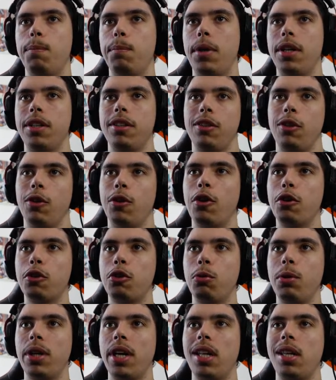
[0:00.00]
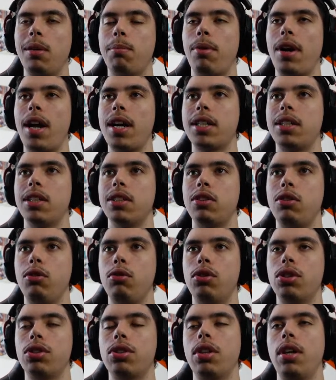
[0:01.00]
But you're not doing any practice.
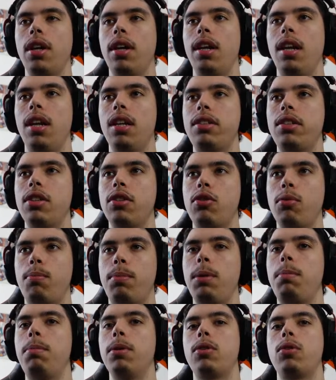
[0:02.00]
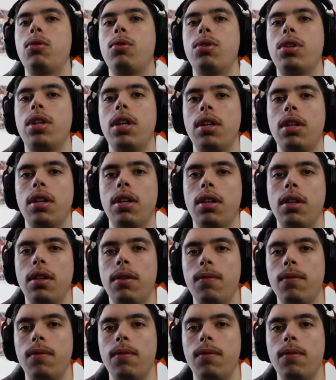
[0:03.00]
You just listen to people talking.